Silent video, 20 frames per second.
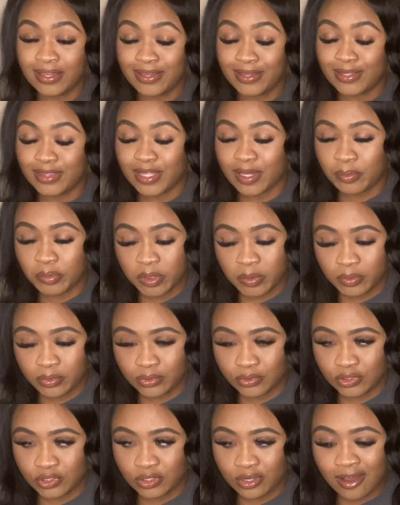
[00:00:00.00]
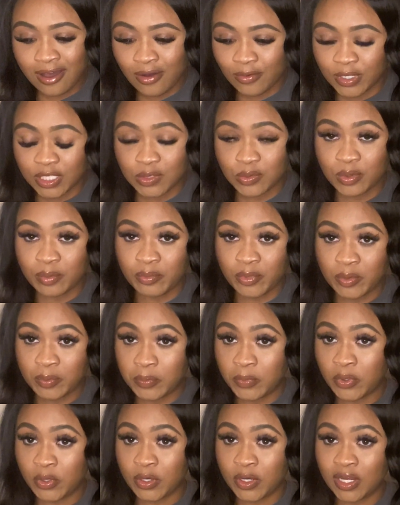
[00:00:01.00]
that people should always
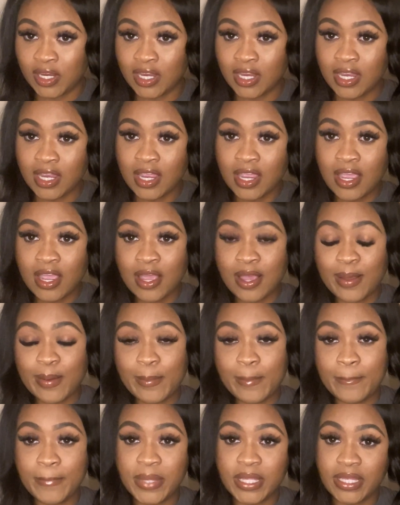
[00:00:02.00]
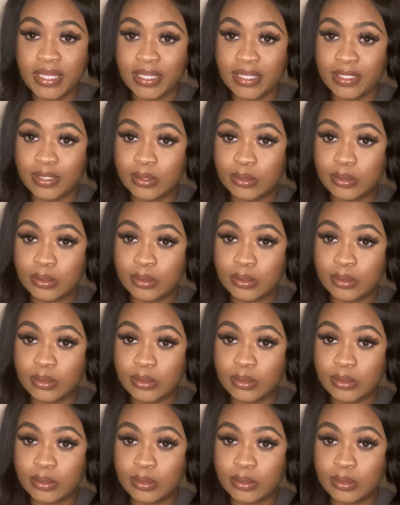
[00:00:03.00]
remember. But